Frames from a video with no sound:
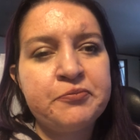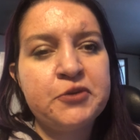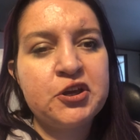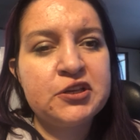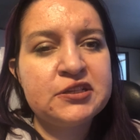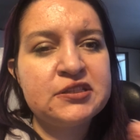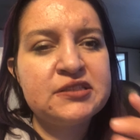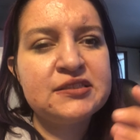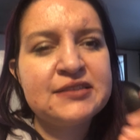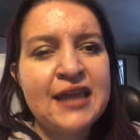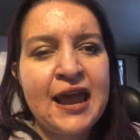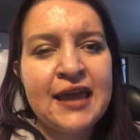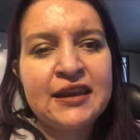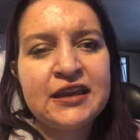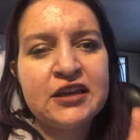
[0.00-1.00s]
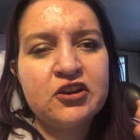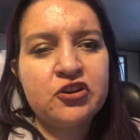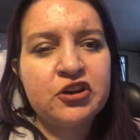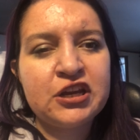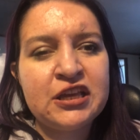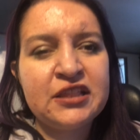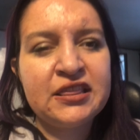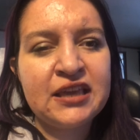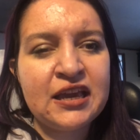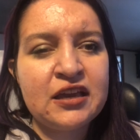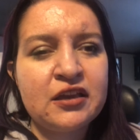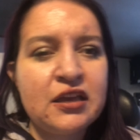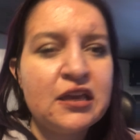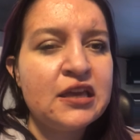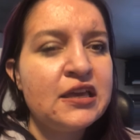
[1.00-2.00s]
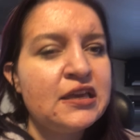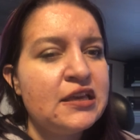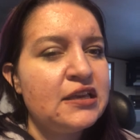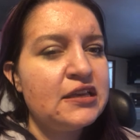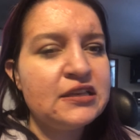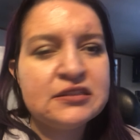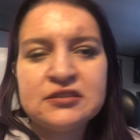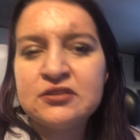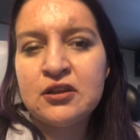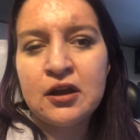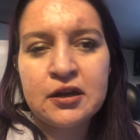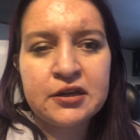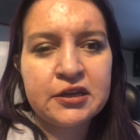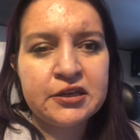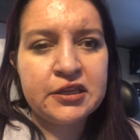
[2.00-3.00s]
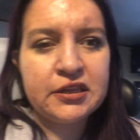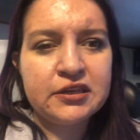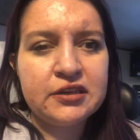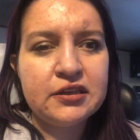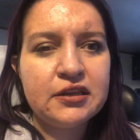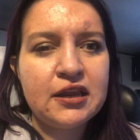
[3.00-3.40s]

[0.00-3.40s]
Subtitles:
because static or anything is not good.